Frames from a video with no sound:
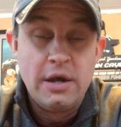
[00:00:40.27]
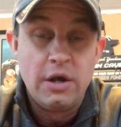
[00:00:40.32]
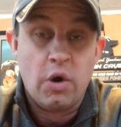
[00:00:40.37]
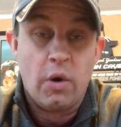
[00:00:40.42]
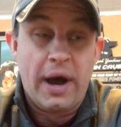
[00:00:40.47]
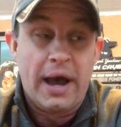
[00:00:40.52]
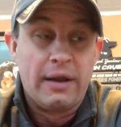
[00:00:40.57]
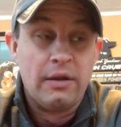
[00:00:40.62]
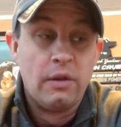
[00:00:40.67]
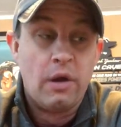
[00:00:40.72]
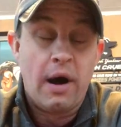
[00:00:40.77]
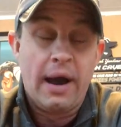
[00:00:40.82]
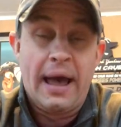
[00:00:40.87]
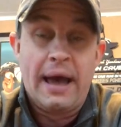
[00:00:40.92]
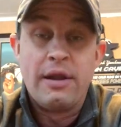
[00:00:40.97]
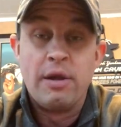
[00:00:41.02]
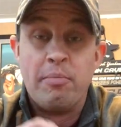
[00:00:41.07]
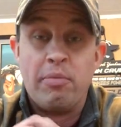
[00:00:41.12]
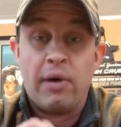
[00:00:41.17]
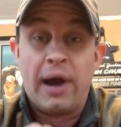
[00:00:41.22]
Go ahead and log
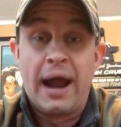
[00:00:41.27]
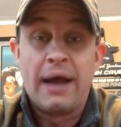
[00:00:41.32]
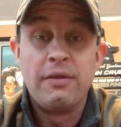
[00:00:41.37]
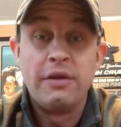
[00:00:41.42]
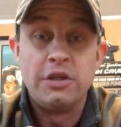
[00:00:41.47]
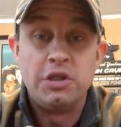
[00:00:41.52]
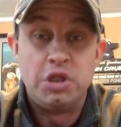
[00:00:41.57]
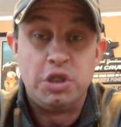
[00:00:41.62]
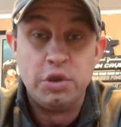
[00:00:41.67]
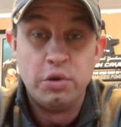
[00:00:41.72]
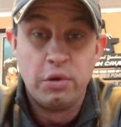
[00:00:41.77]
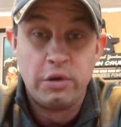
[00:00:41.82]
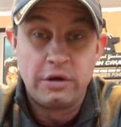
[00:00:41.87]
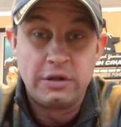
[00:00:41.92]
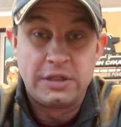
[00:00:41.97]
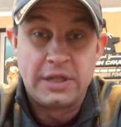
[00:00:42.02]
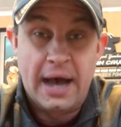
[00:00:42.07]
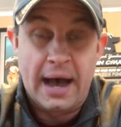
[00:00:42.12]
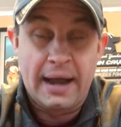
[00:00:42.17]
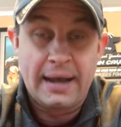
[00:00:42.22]
on to
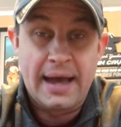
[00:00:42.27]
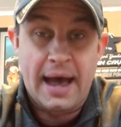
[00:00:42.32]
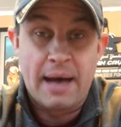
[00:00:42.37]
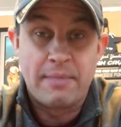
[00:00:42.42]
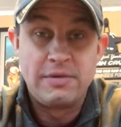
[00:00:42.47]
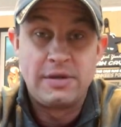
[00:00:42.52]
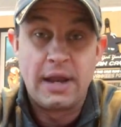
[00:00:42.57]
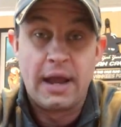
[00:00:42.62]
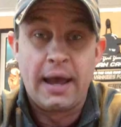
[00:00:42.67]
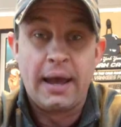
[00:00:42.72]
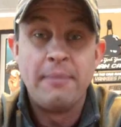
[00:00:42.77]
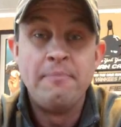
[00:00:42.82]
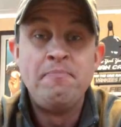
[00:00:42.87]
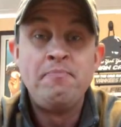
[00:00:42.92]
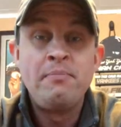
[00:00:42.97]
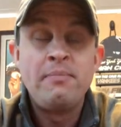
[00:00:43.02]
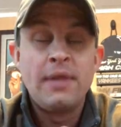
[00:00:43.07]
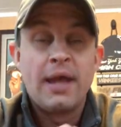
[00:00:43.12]
bradleysjewelers.com today